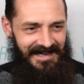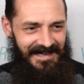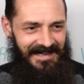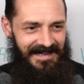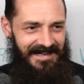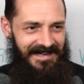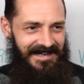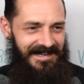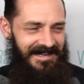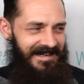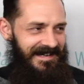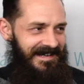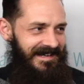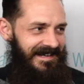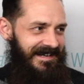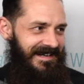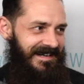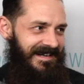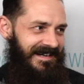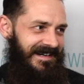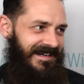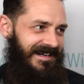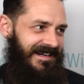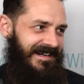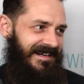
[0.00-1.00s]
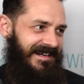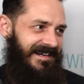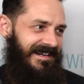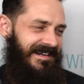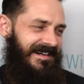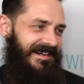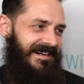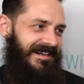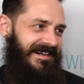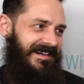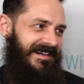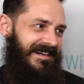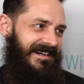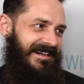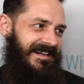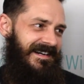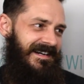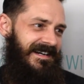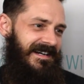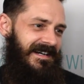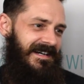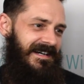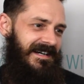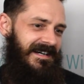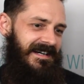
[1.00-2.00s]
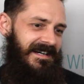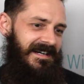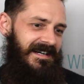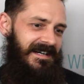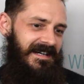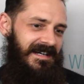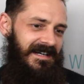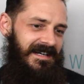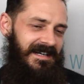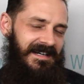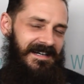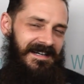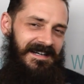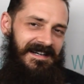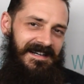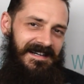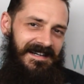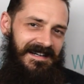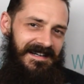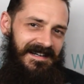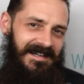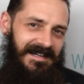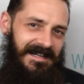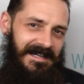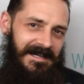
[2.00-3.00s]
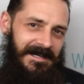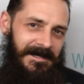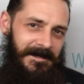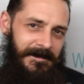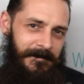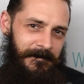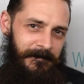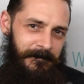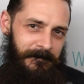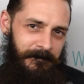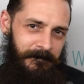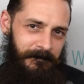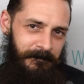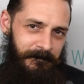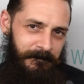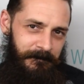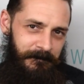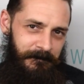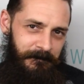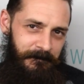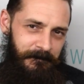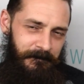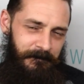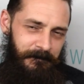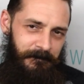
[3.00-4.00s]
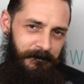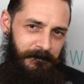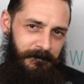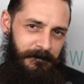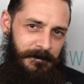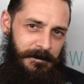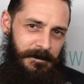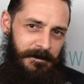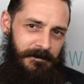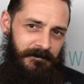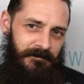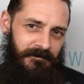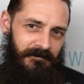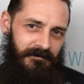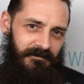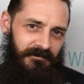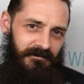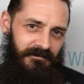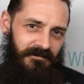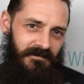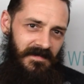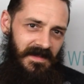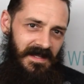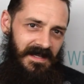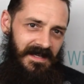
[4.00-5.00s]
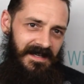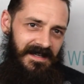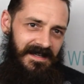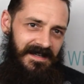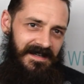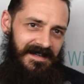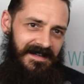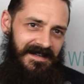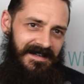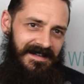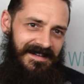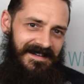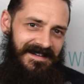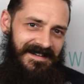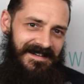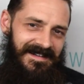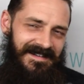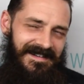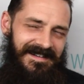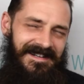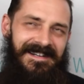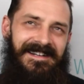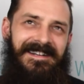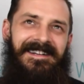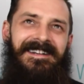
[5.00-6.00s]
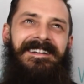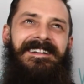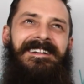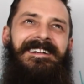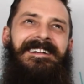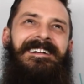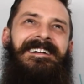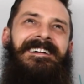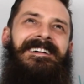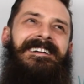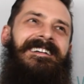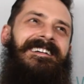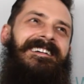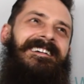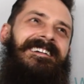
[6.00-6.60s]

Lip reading: No words are spoken by the person on screen.